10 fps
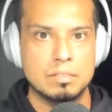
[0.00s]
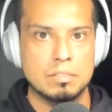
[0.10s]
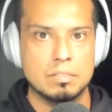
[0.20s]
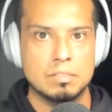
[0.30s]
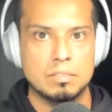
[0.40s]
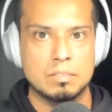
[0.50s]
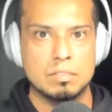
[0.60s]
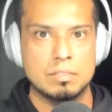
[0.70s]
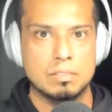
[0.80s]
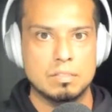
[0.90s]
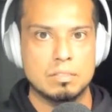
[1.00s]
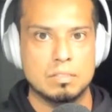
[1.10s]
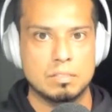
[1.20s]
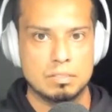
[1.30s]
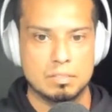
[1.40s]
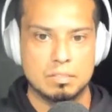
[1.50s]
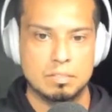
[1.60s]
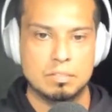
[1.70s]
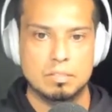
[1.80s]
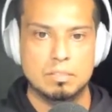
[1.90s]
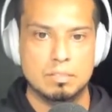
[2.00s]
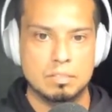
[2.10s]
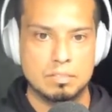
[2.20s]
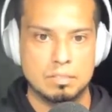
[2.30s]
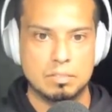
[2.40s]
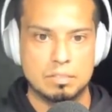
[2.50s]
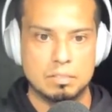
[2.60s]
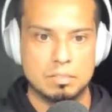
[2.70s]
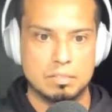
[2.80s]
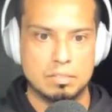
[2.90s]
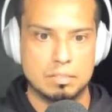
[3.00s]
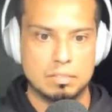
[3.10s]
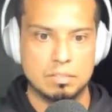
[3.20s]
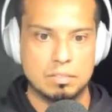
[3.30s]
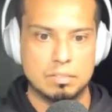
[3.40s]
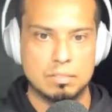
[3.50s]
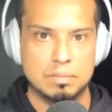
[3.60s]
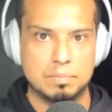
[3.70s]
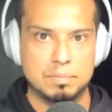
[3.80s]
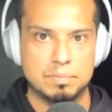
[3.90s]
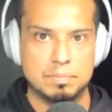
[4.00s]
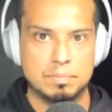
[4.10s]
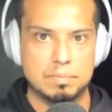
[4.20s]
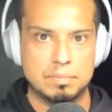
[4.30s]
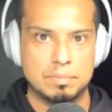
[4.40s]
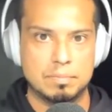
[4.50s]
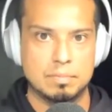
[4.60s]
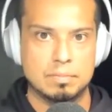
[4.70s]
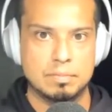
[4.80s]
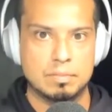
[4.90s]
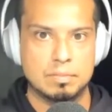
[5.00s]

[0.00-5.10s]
This person isn't speaking.